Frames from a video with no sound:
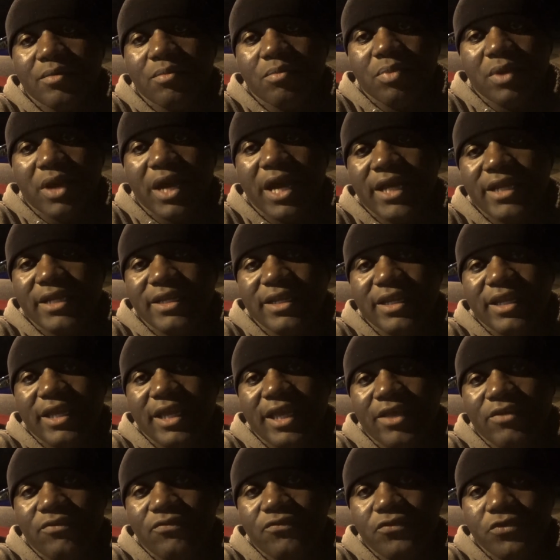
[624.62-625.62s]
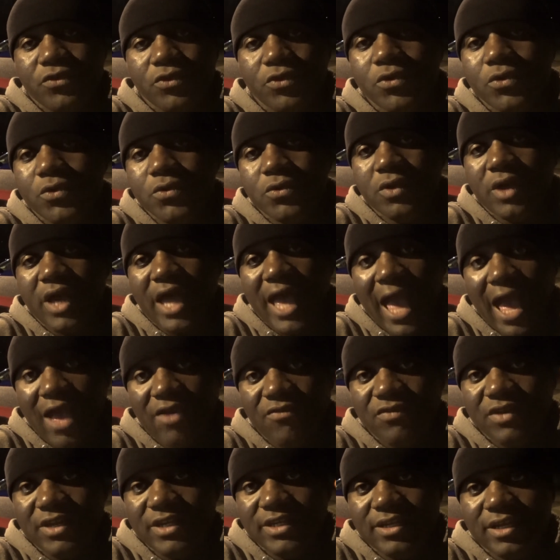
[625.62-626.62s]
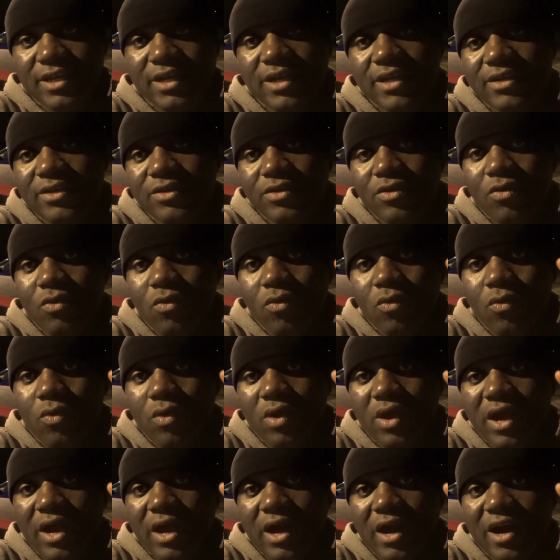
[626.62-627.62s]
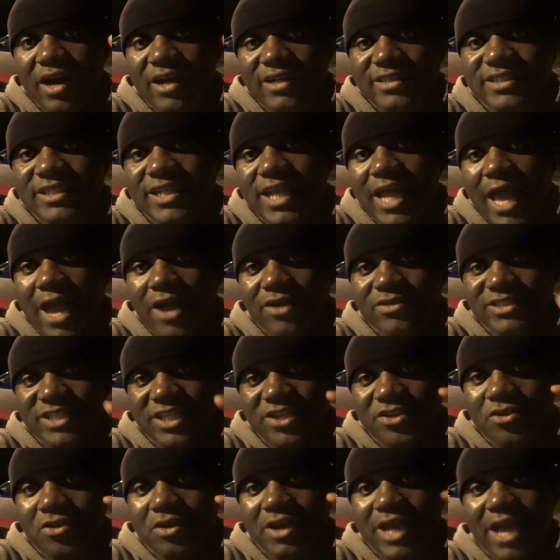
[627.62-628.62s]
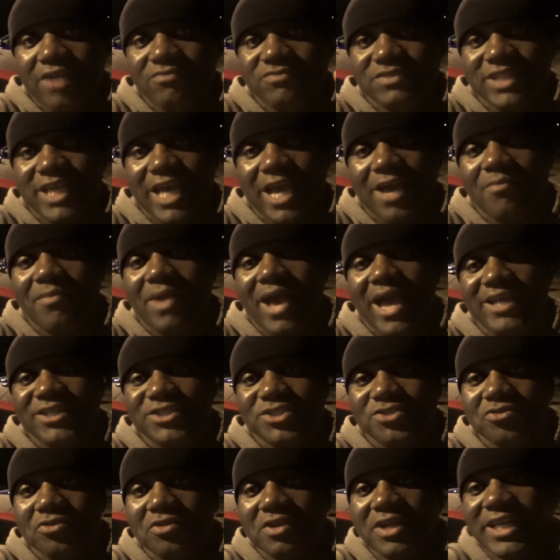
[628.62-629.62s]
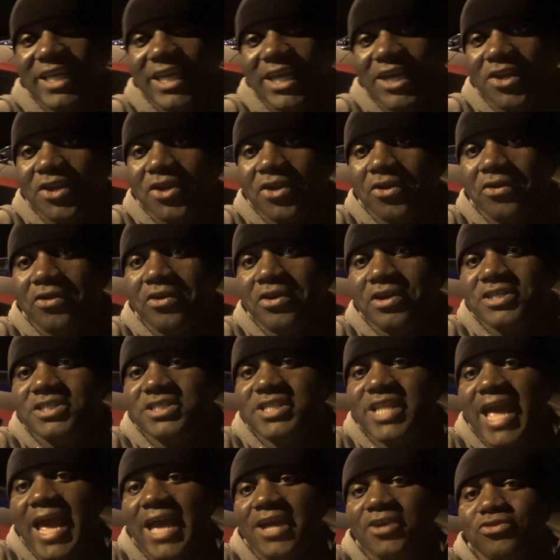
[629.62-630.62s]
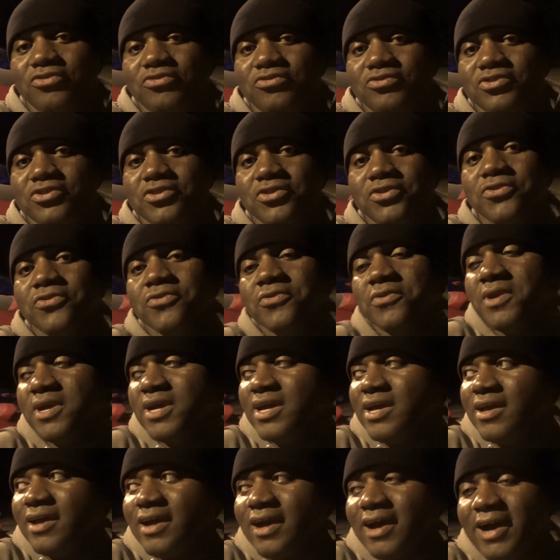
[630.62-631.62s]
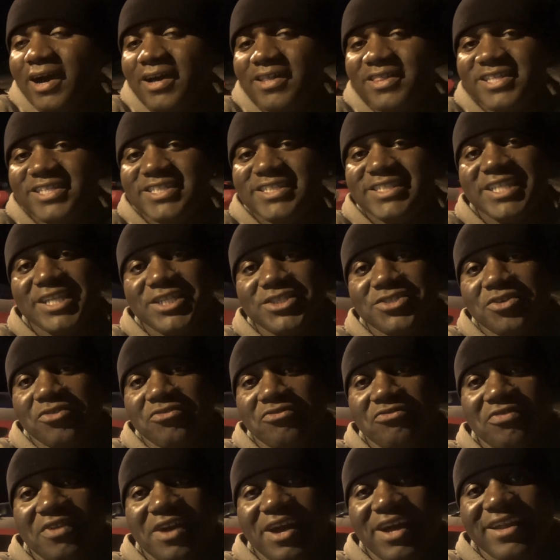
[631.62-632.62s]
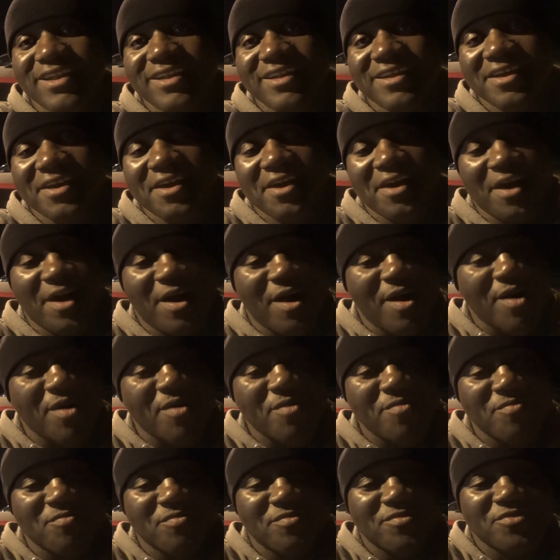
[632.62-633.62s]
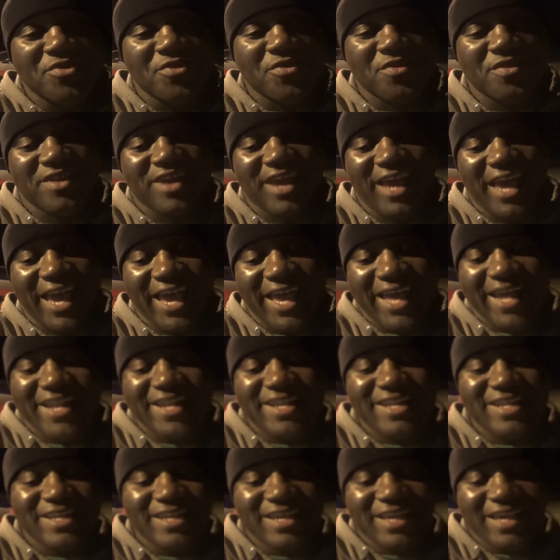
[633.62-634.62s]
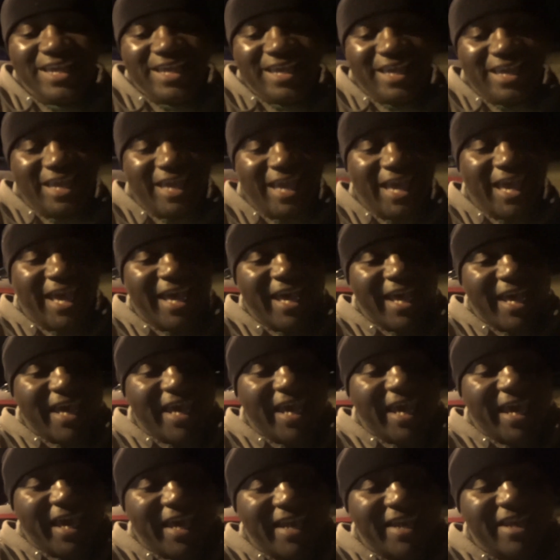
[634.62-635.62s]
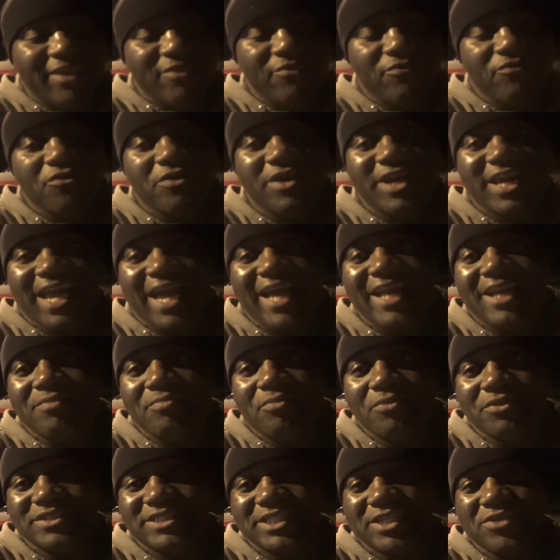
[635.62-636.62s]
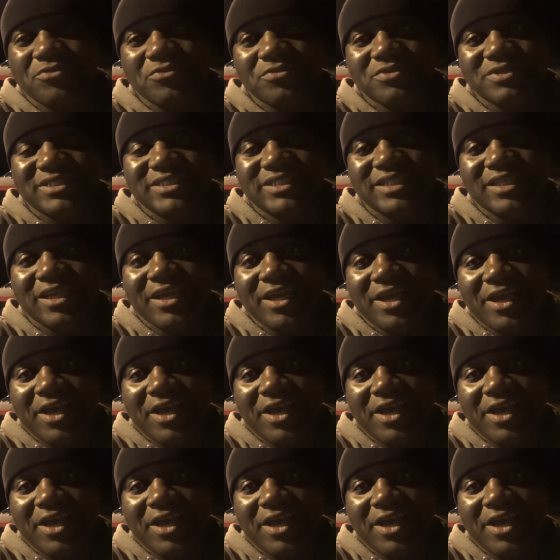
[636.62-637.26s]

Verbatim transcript: but if you haven't done a haunted house in your lifetime, I strongly encourage that you do. Uh, these things are fun, um, and and if you're the kind of person who's